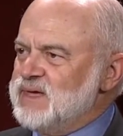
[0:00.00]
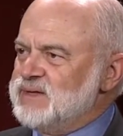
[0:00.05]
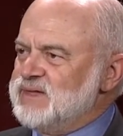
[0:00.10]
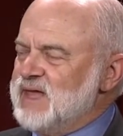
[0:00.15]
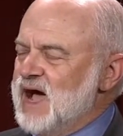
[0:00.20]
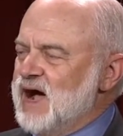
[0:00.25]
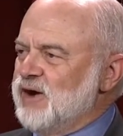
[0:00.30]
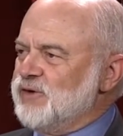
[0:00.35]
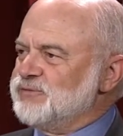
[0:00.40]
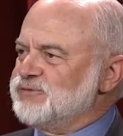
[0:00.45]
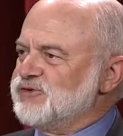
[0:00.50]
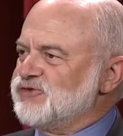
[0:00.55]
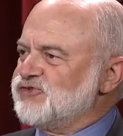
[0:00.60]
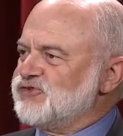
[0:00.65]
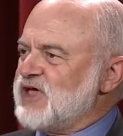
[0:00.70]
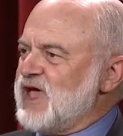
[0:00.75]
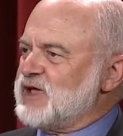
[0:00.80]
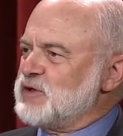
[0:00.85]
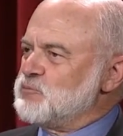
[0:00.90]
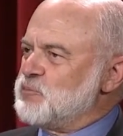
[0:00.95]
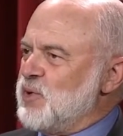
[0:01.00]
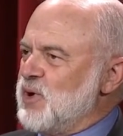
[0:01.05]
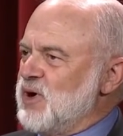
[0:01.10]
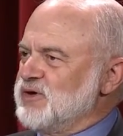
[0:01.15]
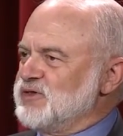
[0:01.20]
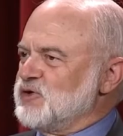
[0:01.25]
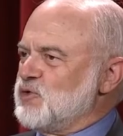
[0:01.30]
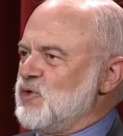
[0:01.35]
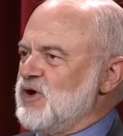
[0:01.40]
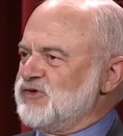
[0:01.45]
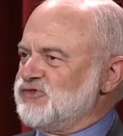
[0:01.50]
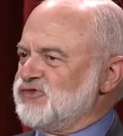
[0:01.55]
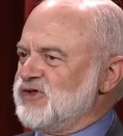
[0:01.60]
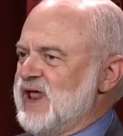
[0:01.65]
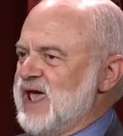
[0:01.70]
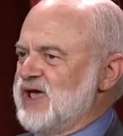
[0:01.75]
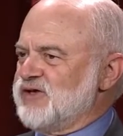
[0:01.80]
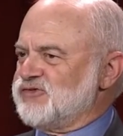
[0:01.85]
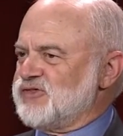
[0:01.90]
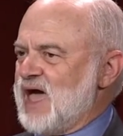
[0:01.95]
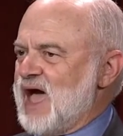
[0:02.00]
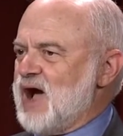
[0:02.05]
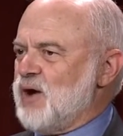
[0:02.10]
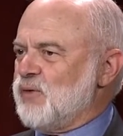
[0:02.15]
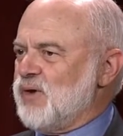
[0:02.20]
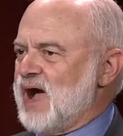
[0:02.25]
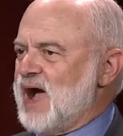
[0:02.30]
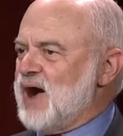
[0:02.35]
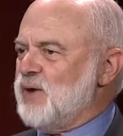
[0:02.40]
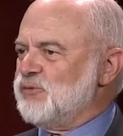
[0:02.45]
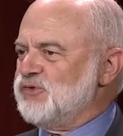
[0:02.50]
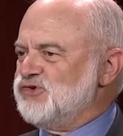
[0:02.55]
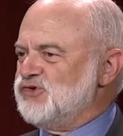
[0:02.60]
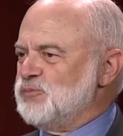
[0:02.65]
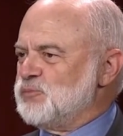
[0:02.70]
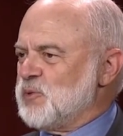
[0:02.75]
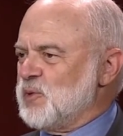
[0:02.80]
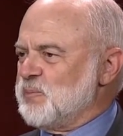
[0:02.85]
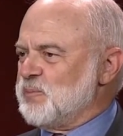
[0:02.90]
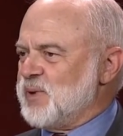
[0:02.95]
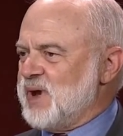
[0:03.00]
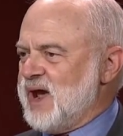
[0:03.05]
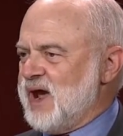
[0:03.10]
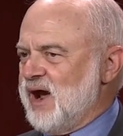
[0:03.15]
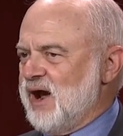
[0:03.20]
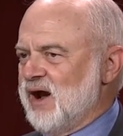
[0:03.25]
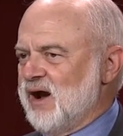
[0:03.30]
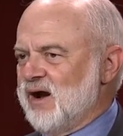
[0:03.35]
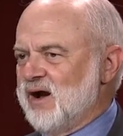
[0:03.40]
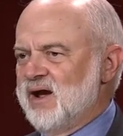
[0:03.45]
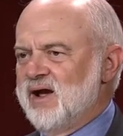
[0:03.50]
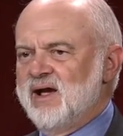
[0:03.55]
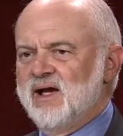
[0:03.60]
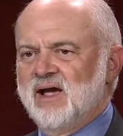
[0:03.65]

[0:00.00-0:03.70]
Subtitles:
Now, the second part of the question asked, how would you prepare?